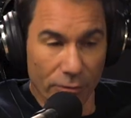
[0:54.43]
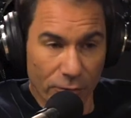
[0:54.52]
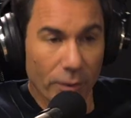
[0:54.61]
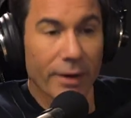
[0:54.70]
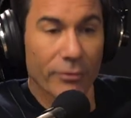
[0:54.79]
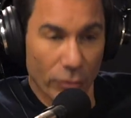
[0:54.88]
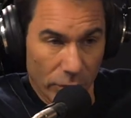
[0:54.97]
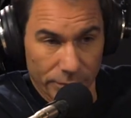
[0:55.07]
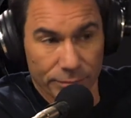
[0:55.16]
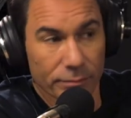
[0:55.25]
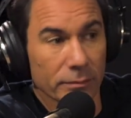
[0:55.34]

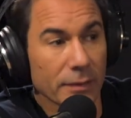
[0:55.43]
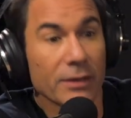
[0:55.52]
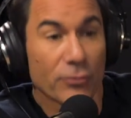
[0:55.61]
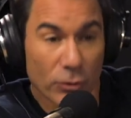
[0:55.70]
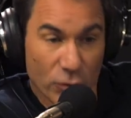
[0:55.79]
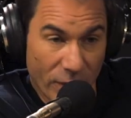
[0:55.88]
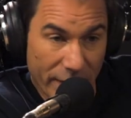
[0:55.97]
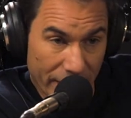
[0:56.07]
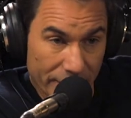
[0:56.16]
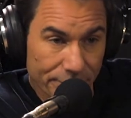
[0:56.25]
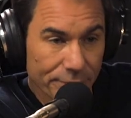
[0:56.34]
forever
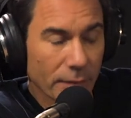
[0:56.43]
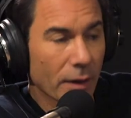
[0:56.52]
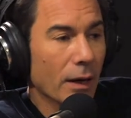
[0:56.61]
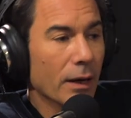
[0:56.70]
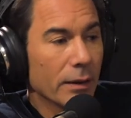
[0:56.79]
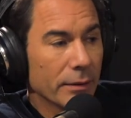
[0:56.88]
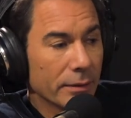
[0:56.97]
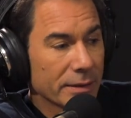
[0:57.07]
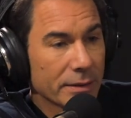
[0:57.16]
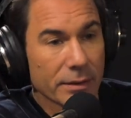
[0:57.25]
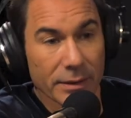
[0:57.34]
infiltrating uh,
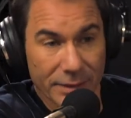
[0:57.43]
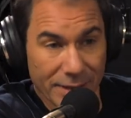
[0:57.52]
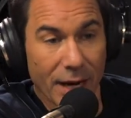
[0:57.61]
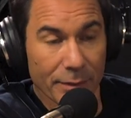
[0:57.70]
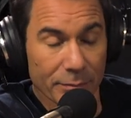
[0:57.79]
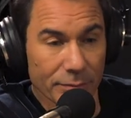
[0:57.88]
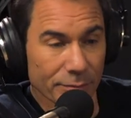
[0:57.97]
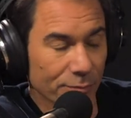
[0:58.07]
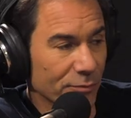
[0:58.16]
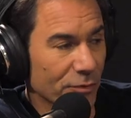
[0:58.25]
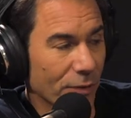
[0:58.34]
this this
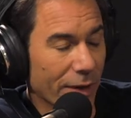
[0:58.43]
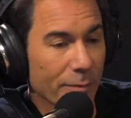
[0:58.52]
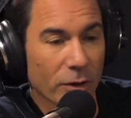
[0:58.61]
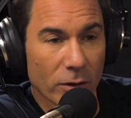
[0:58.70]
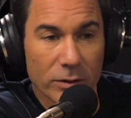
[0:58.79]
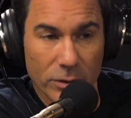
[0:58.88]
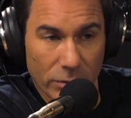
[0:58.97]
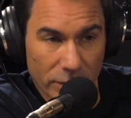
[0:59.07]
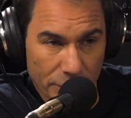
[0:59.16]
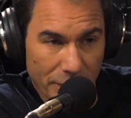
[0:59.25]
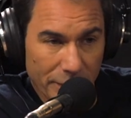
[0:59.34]
time frame, but also
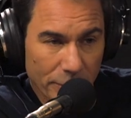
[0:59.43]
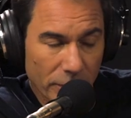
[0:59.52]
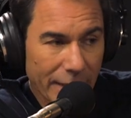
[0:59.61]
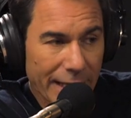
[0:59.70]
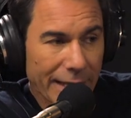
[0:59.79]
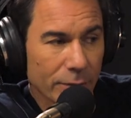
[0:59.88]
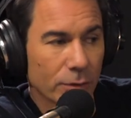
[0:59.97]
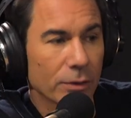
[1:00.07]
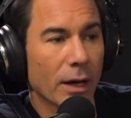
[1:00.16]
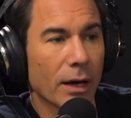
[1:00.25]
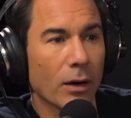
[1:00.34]
these people,
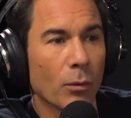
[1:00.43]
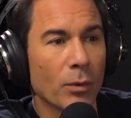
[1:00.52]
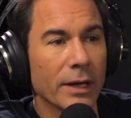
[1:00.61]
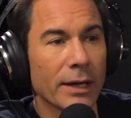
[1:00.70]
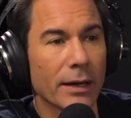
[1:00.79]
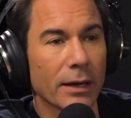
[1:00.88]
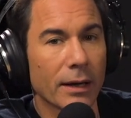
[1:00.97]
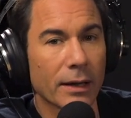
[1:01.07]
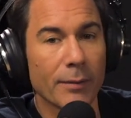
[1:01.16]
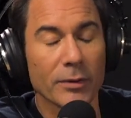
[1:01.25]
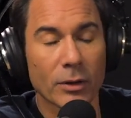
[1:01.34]
and uh, we
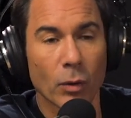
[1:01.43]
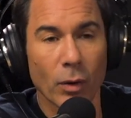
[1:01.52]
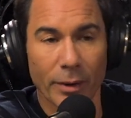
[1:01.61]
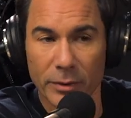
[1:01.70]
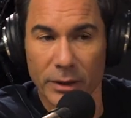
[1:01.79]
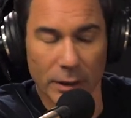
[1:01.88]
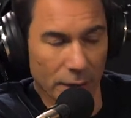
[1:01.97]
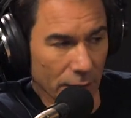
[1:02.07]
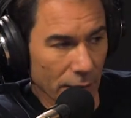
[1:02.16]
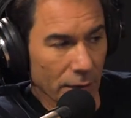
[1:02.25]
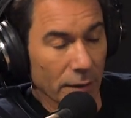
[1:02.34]
come equipped.
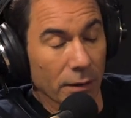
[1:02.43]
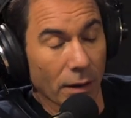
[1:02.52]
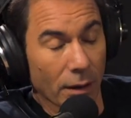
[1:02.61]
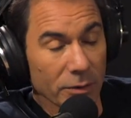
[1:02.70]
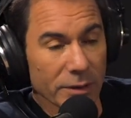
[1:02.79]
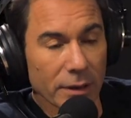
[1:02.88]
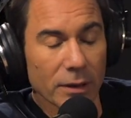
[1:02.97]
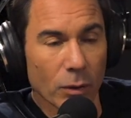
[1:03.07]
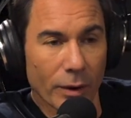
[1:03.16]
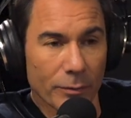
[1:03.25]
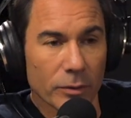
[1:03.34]
Almost
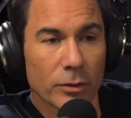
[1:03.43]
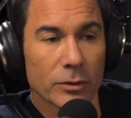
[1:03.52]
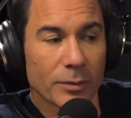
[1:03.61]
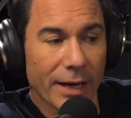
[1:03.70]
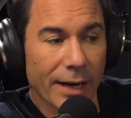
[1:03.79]
ill-equipped because we